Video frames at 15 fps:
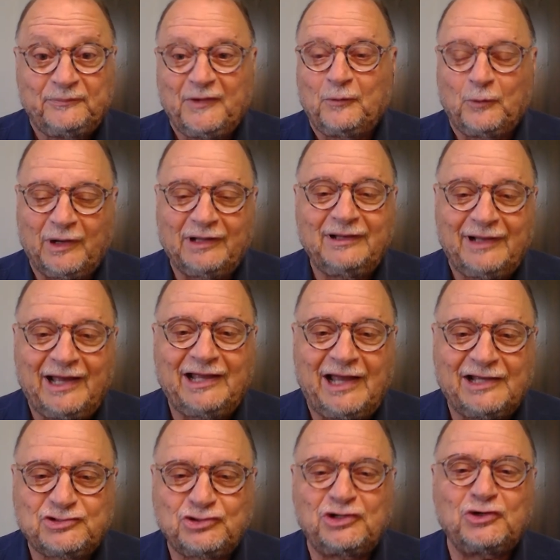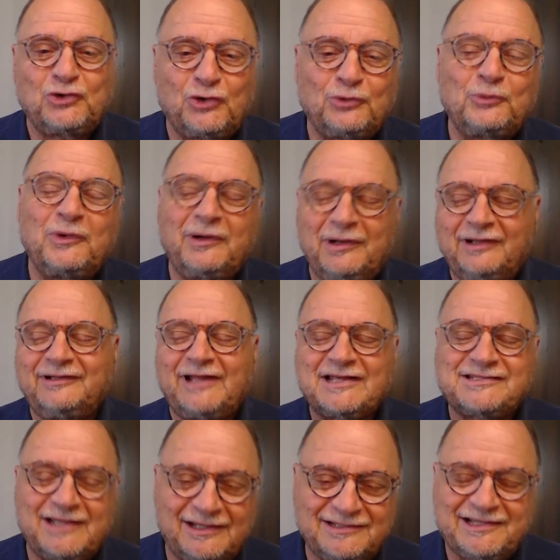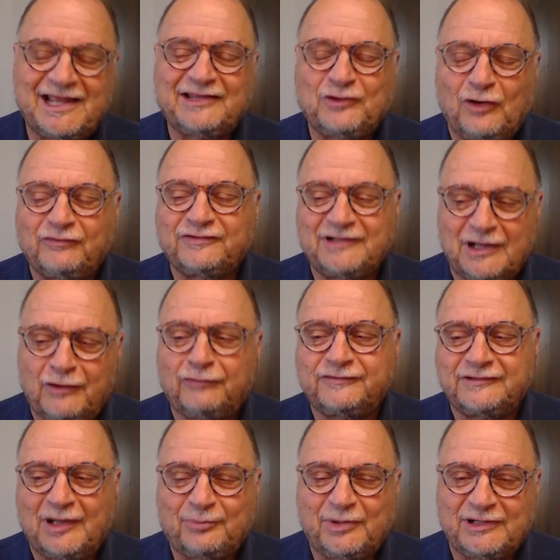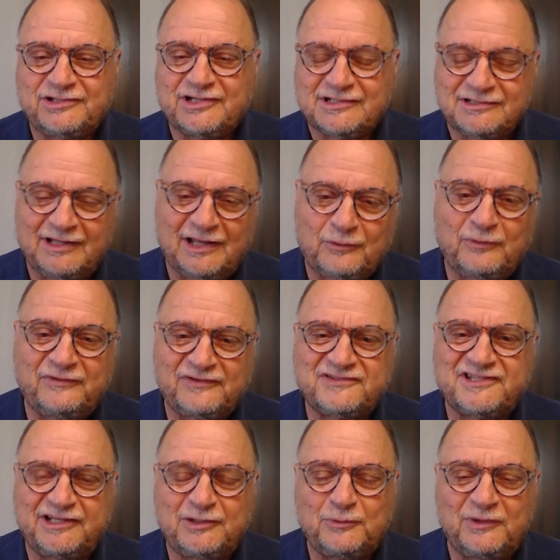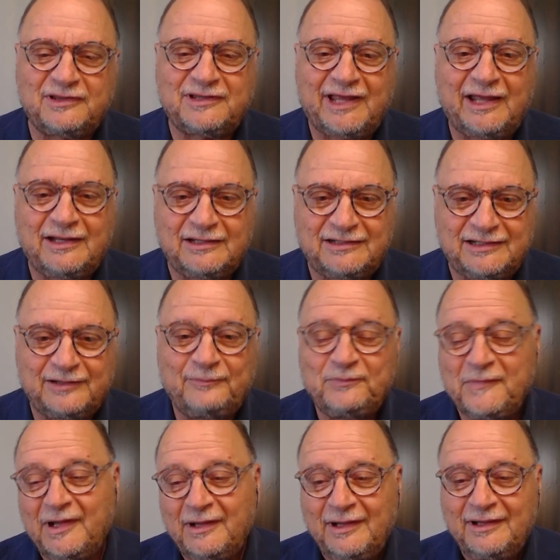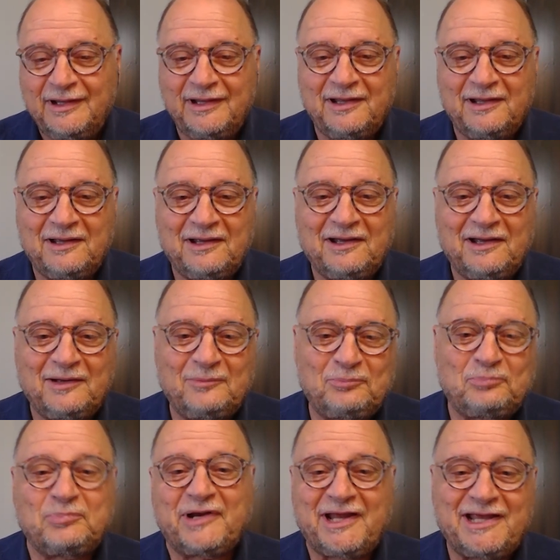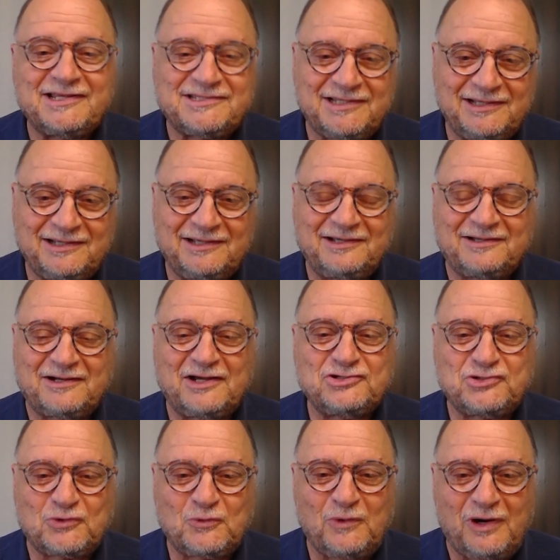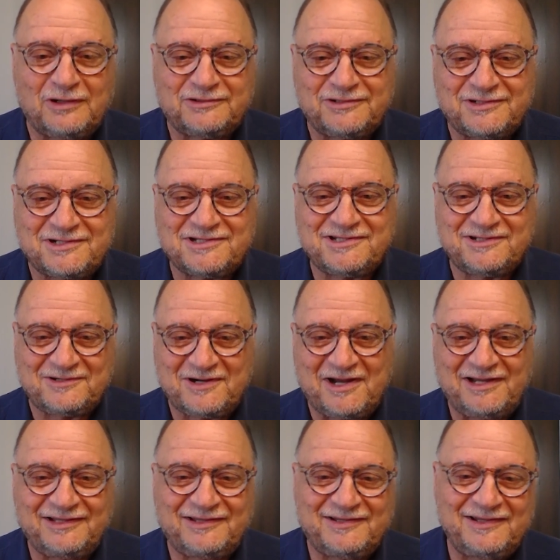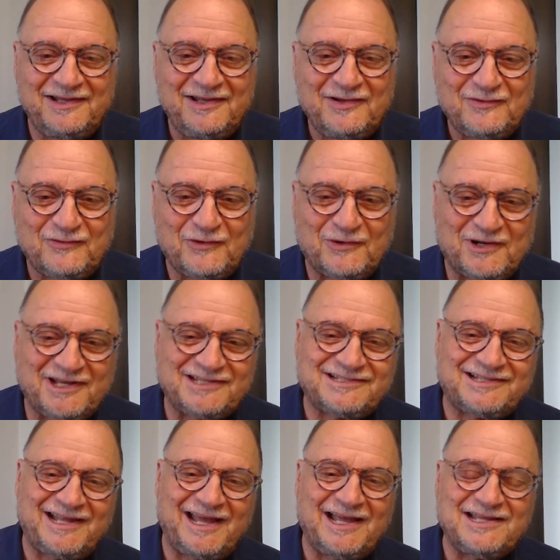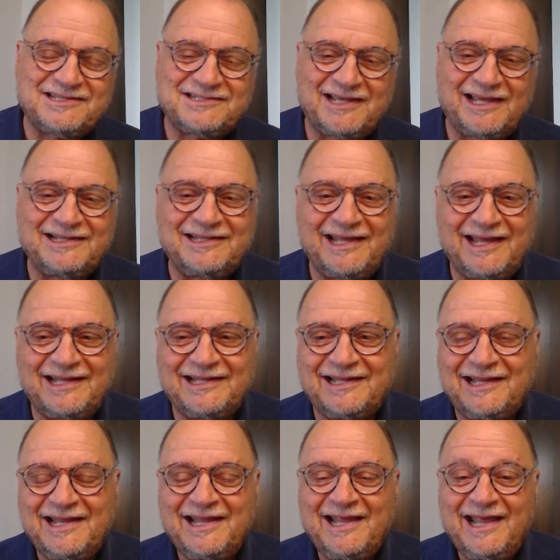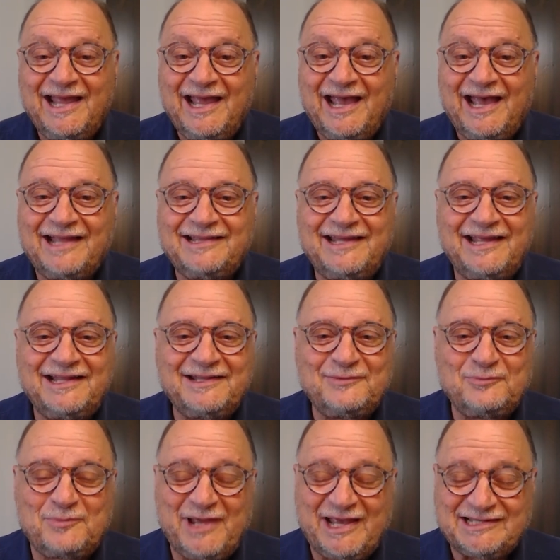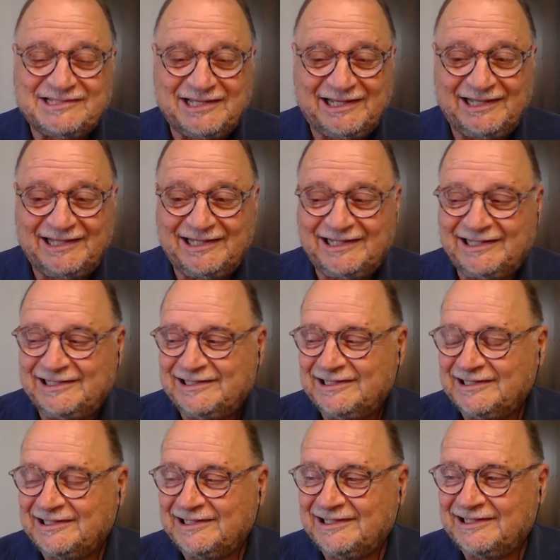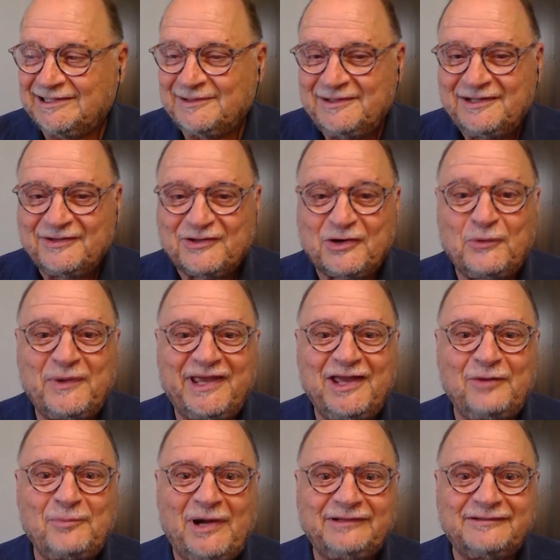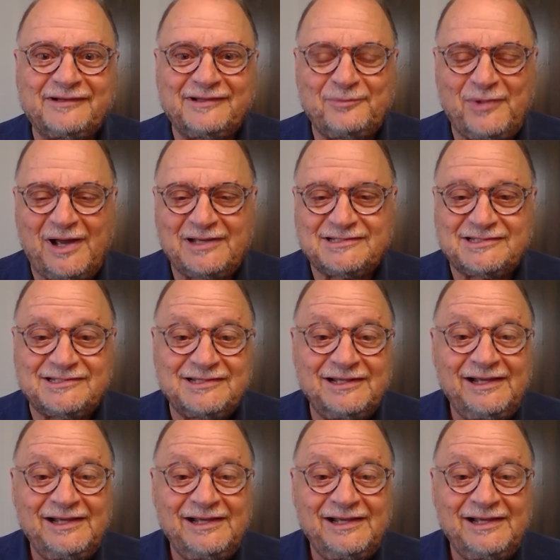Well, I shouldn't go, that's off topic, just like we've seen with Kennedy, praising Roger Waters, right, for his stance, and then basically throwing him under the bus.